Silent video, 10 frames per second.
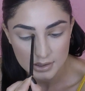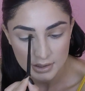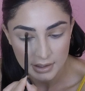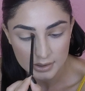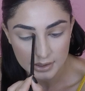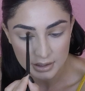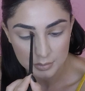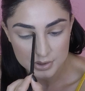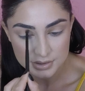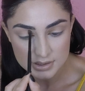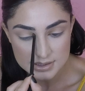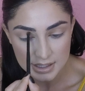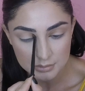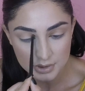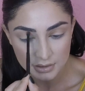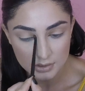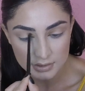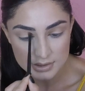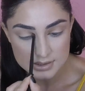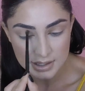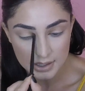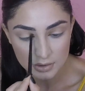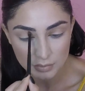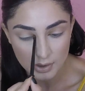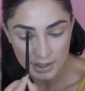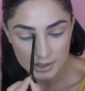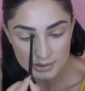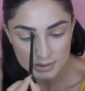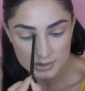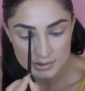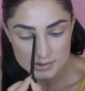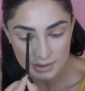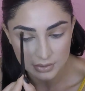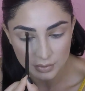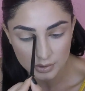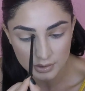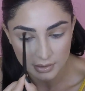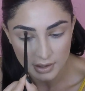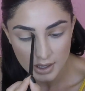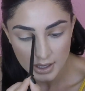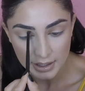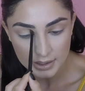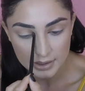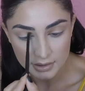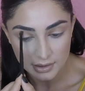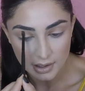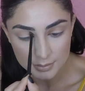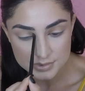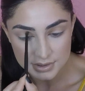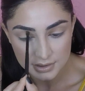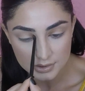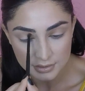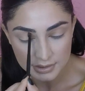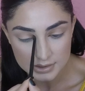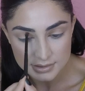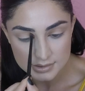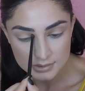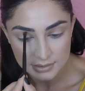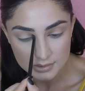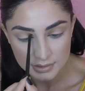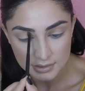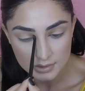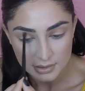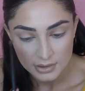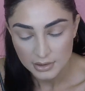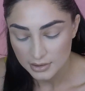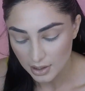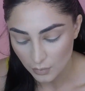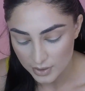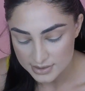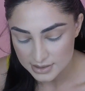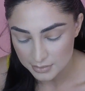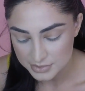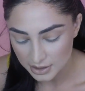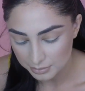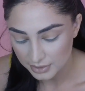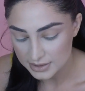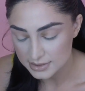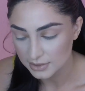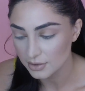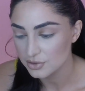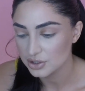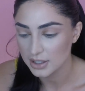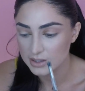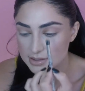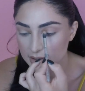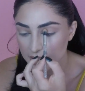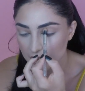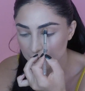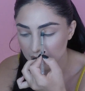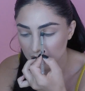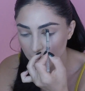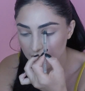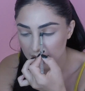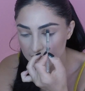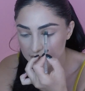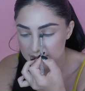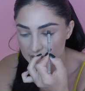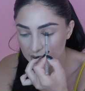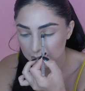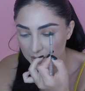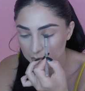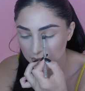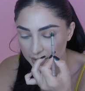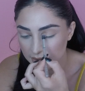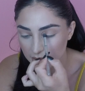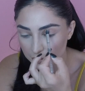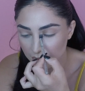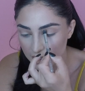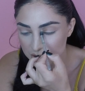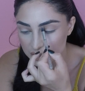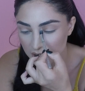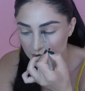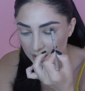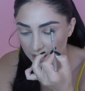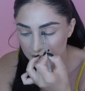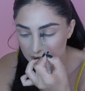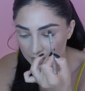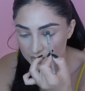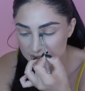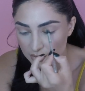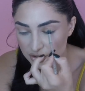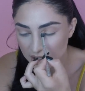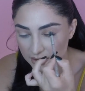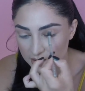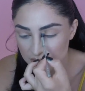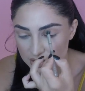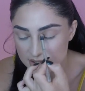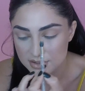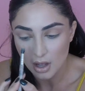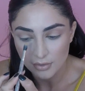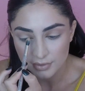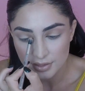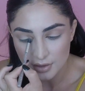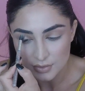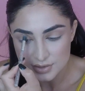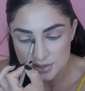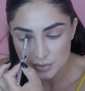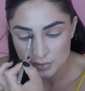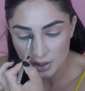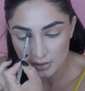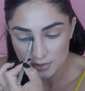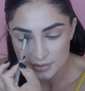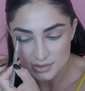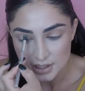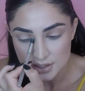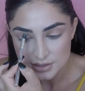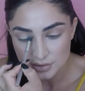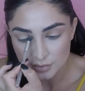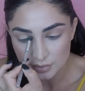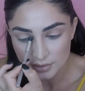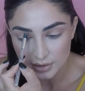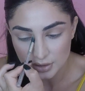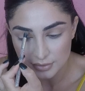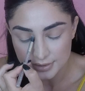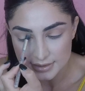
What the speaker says: Again, I'm going to do the same thing on this side, right at the inside corner and up to the crease. Now once I'm done placing those shades, again I'm going to go ahead and take my blending brush and ever so gently just soften those two colors to the crease.